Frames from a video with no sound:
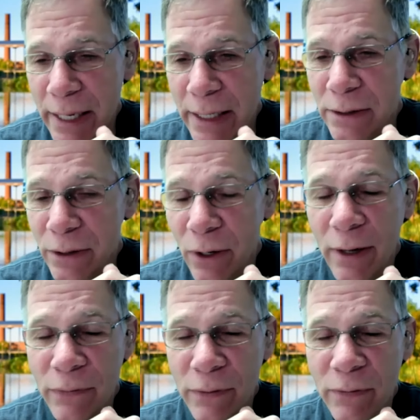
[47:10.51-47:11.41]
exit
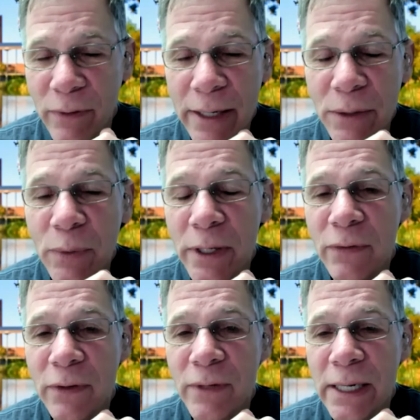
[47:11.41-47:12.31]
off of I
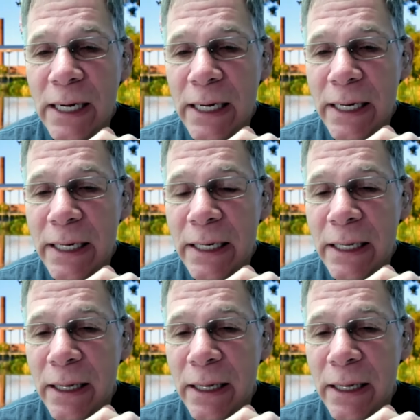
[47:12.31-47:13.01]
2059,